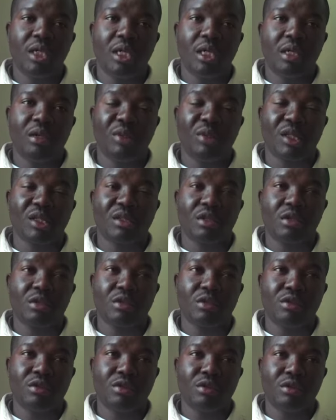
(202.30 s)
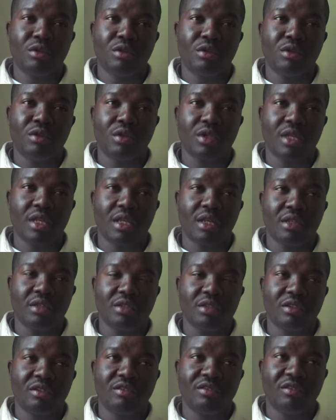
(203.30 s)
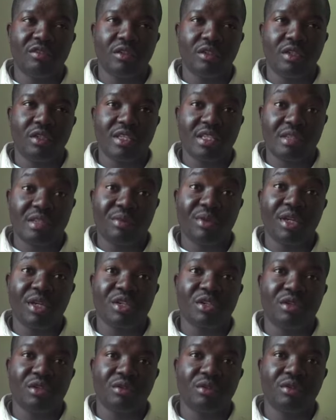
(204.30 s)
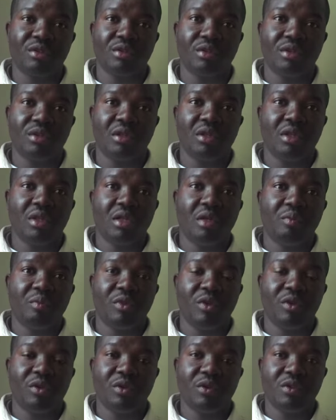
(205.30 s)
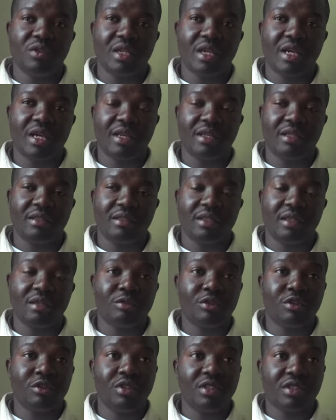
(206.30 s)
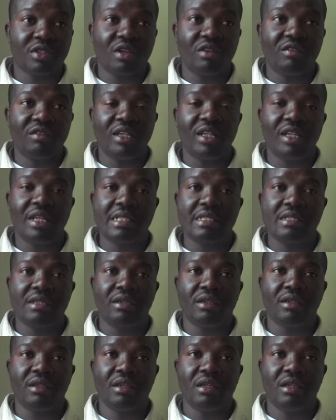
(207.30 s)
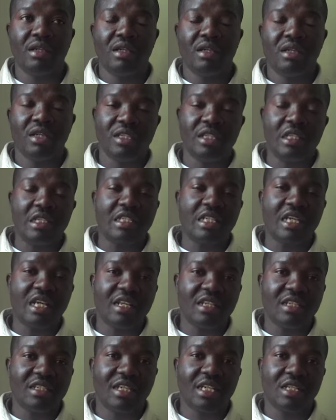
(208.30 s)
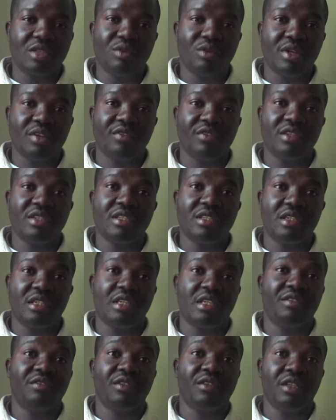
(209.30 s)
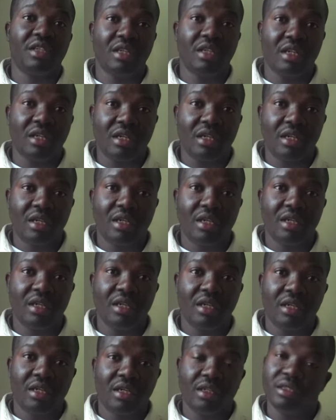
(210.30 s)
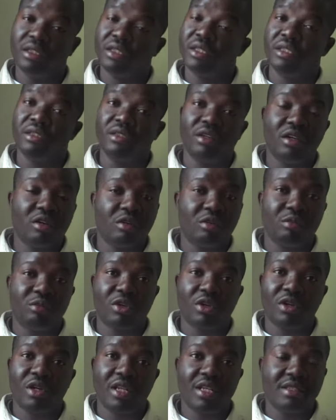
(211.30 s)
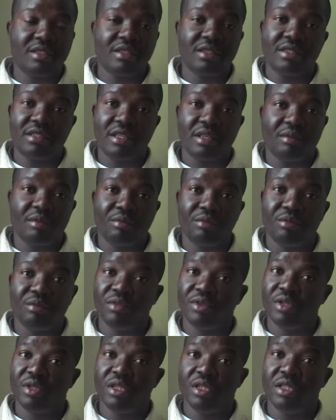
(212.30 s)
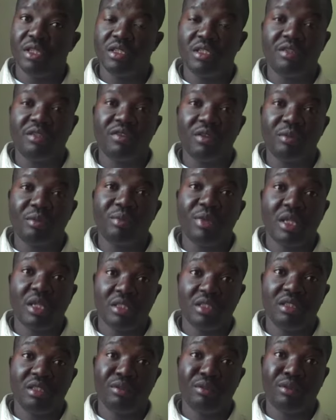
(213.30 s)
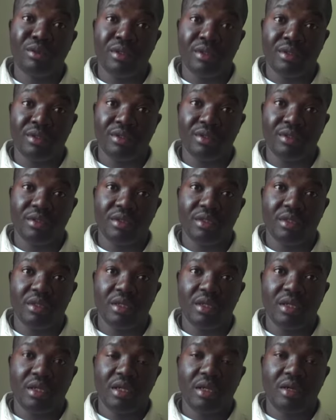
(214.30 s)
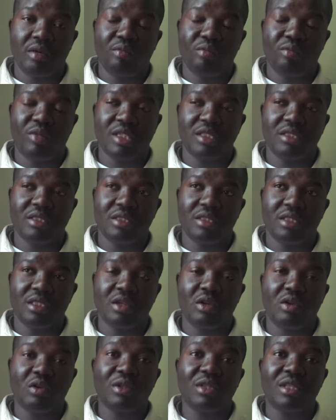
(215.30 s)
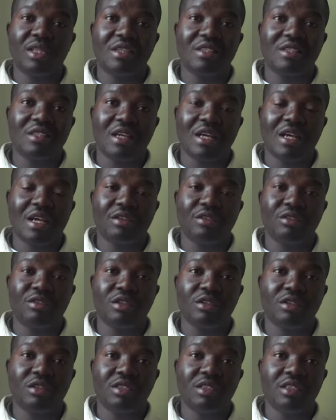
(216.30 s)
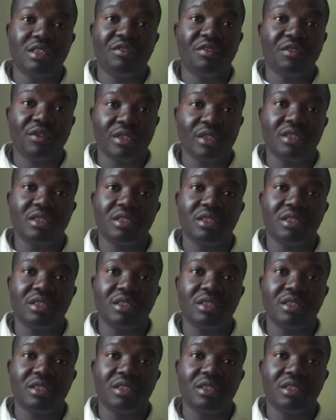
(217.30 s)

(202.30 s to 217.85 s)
but also a lot of inspiration, because I come to discover that the challenge that we are facing in Africa is more or less the same in different parts in the world, but the contexts are just different.